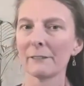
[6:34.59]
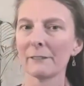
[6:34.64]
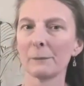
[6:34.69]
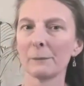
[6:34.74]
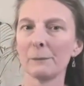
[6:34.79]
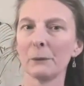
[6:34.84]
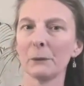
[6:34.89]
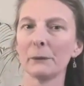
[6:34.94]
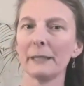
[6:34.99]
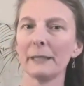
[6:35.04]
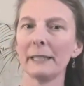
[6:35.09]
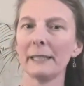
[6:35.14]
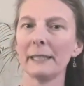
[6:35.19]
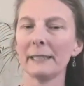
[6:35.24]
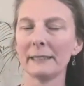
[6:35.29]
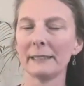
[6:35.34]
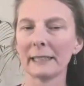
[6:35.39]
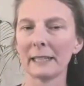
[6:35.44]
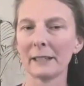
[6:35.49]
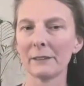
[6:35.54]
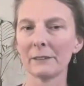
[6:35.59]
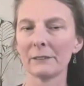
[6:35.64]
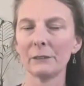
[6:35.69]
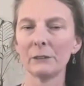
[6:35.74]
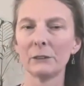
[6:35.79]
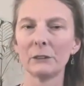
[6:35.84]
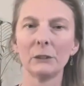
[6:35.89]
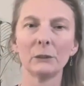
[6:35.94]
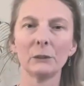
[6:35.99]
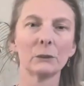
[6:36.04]
from your ear down
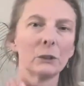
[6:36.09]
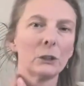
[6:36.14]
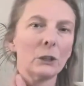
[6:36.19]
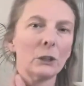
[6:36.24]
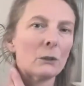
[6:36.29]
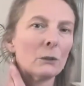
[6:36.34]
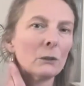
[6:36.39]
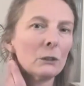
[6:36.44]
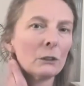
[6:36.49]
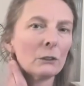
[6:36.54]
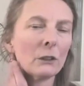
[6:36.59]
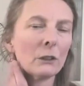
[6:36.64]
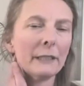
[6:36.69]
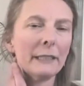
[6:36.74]
through to your shoulder